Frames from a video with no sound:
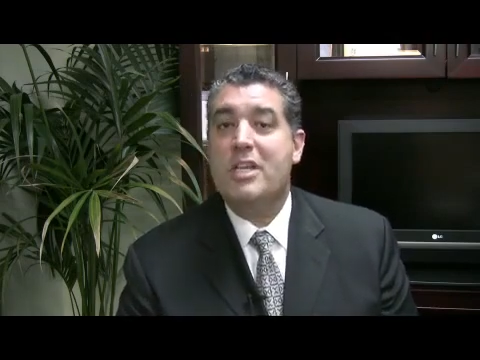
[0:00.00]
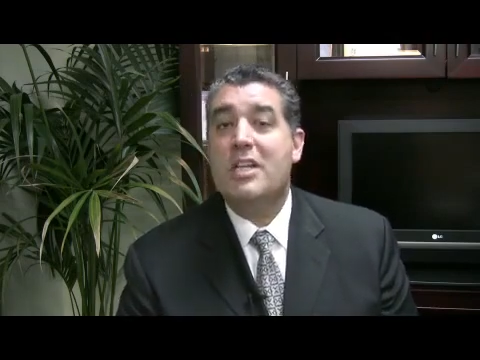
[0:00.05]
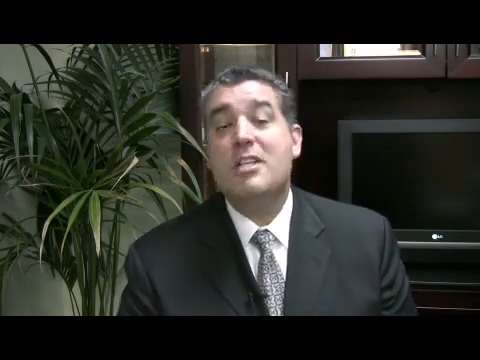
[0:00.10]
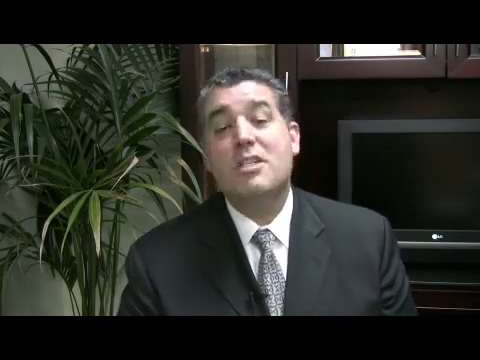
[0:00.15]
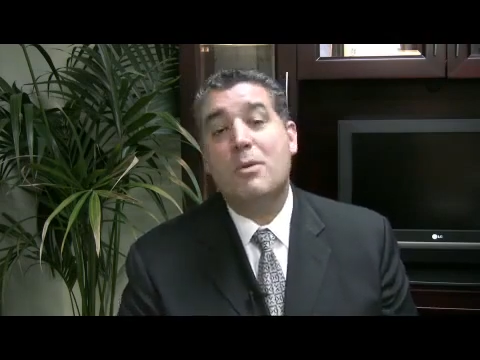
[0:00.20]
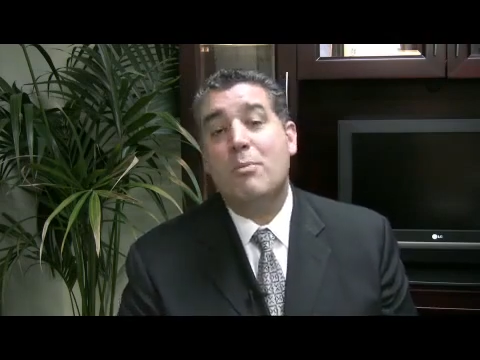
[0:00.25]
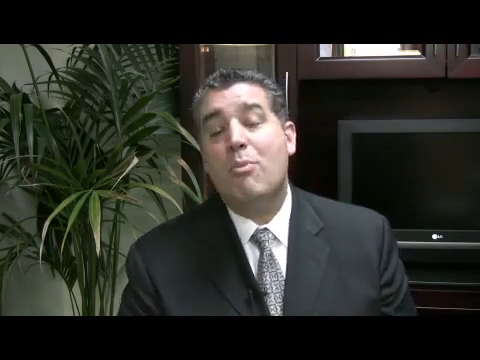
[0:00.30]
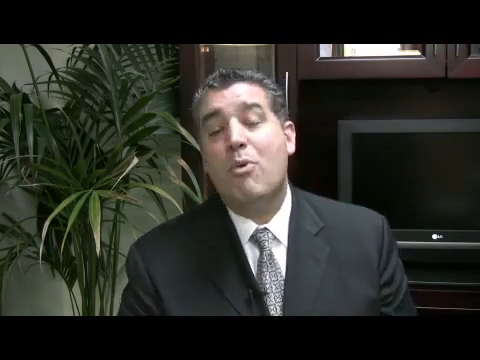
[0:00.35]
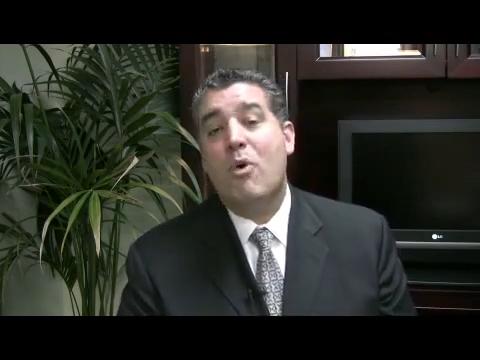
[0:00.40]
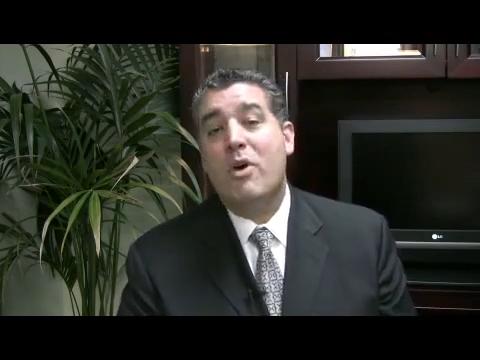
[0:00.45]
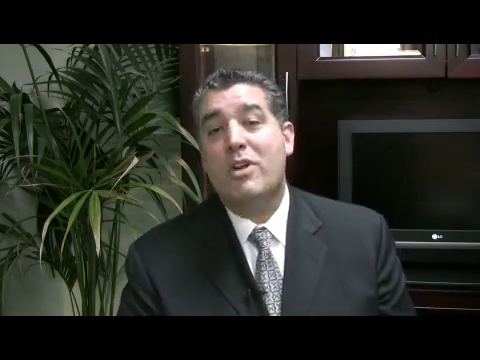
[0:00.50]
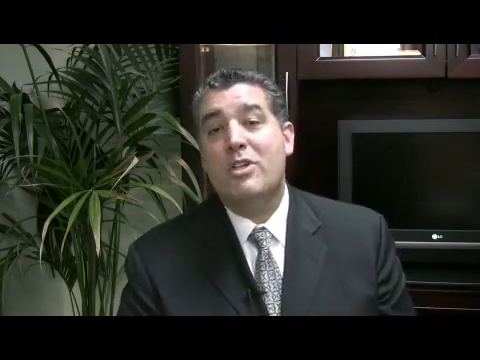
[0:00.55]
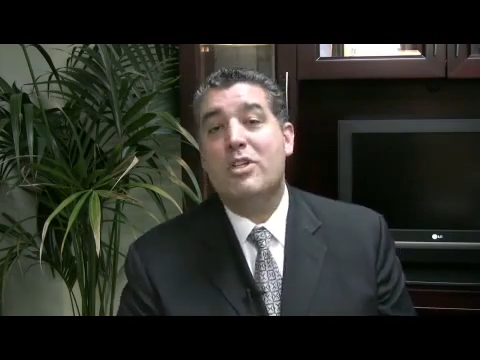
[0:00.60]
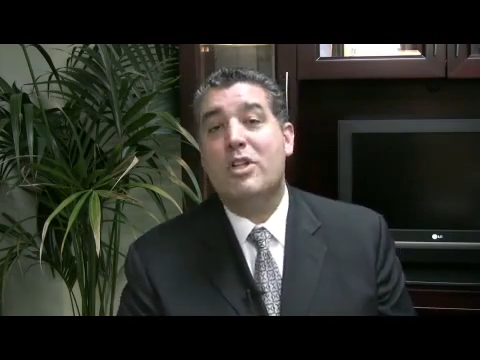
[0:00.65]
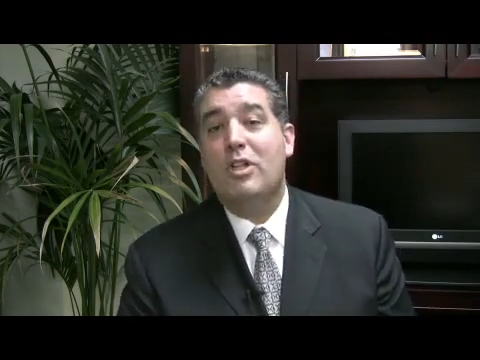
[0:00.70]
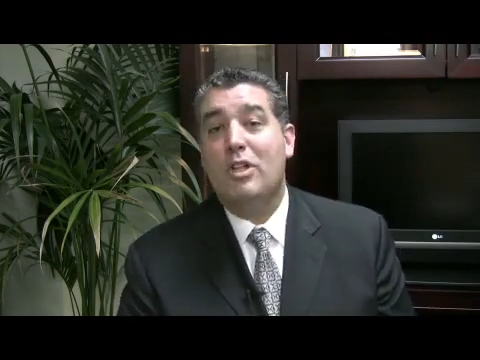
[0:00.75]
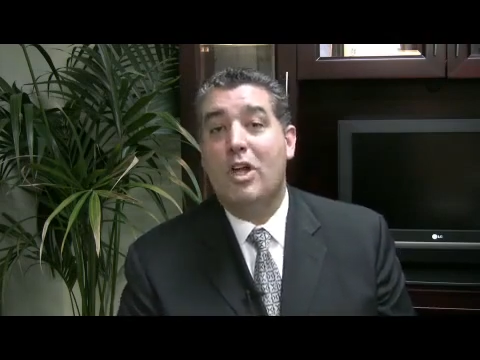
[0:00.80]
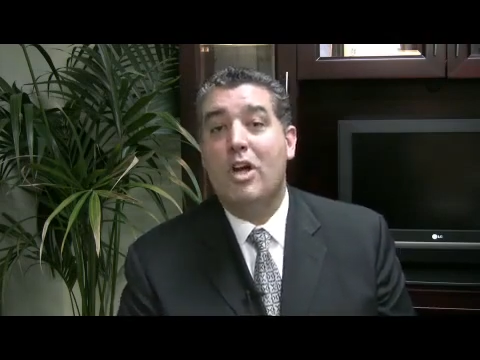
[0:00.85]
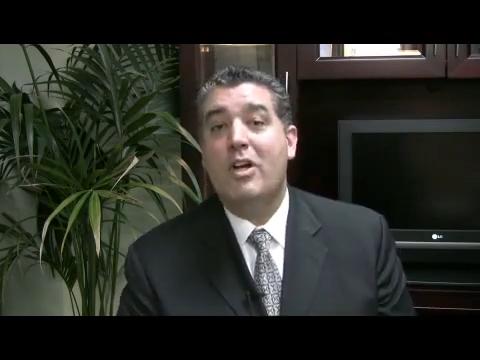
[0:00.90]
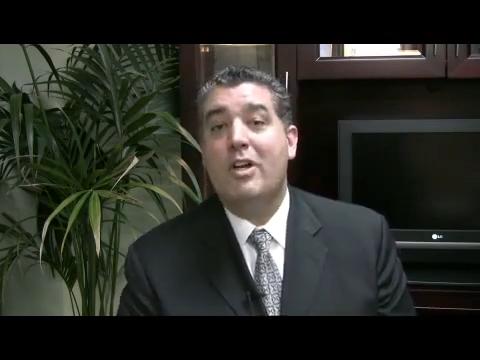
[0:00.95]
It's important
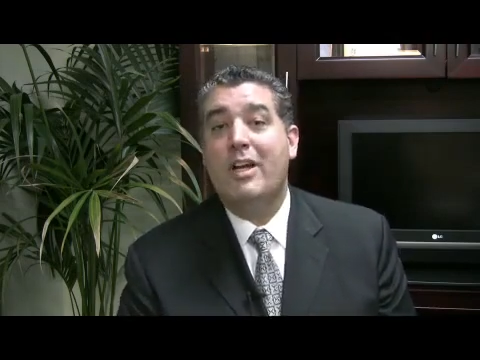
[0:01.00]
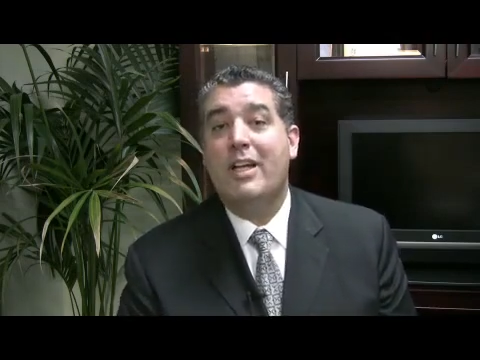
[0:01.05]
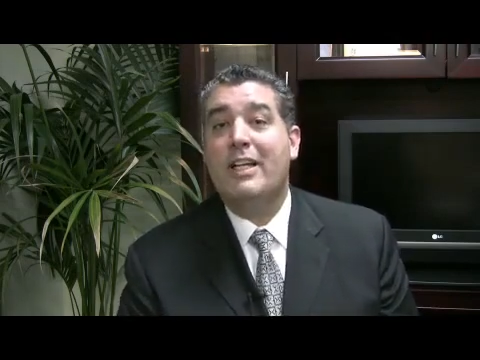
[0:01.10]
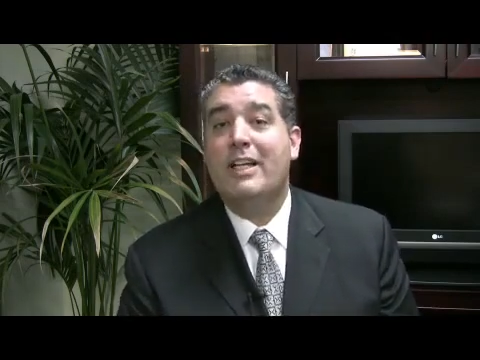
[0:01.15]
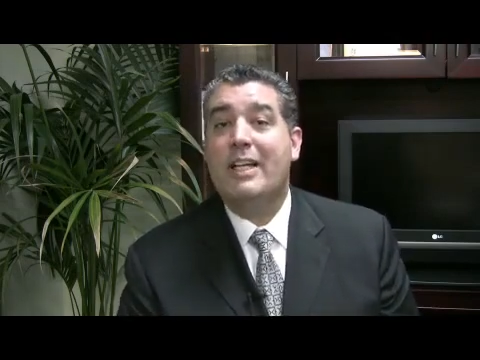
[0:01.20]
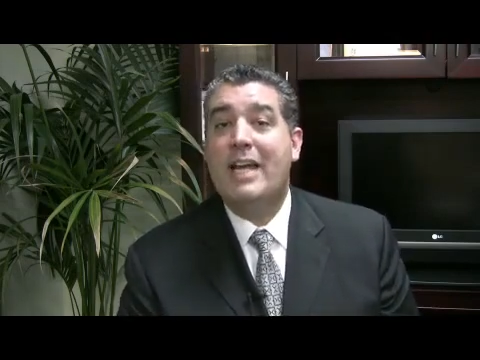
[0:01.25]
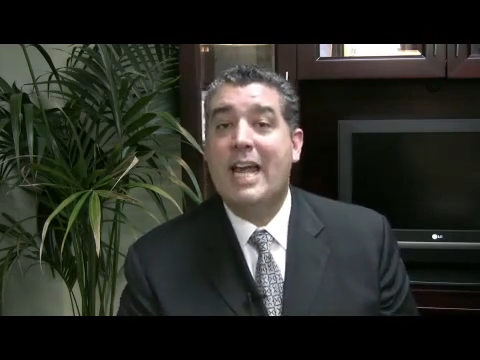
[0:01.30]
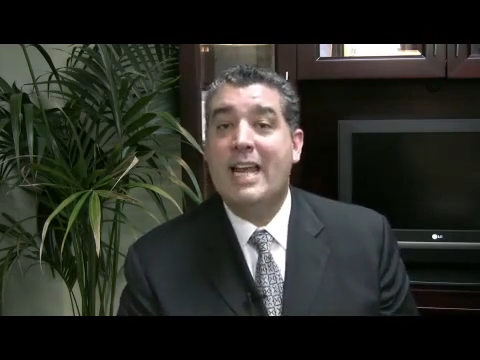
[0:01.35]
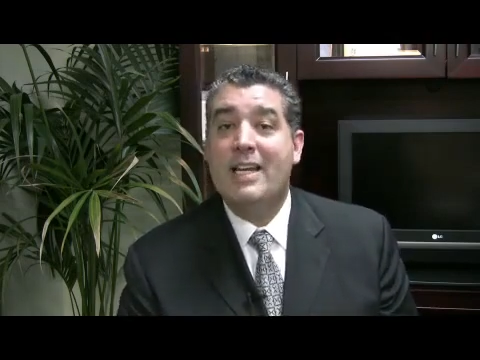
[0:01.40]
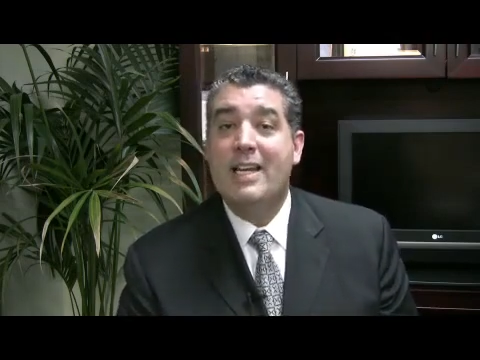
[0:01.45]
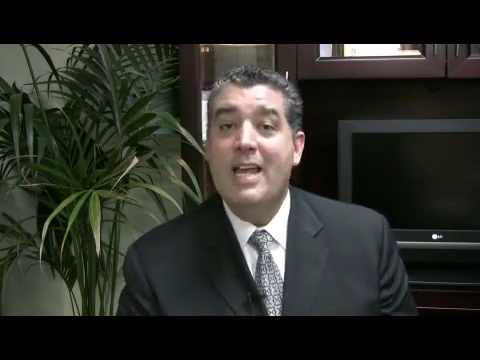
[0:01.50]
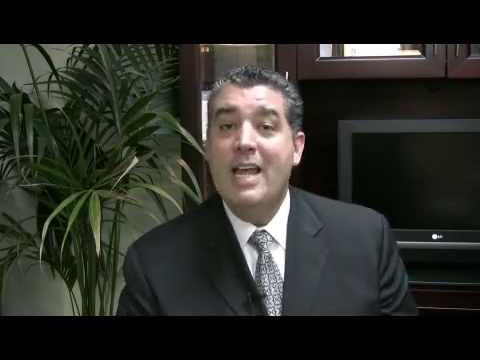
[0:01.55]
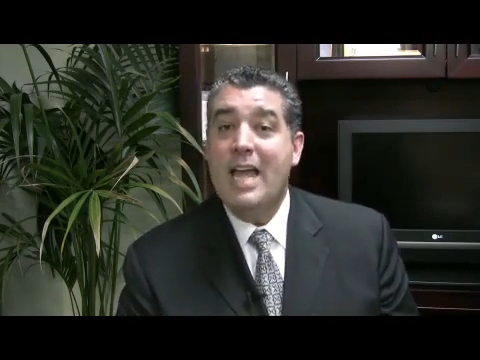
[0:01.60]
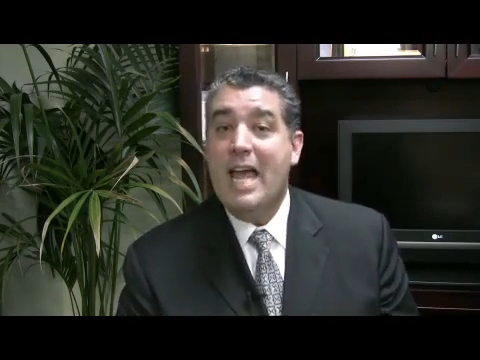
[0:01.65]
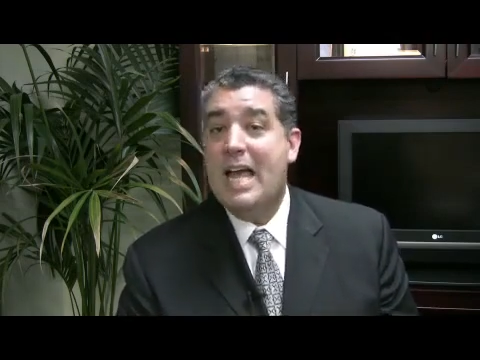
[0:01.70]
to look and get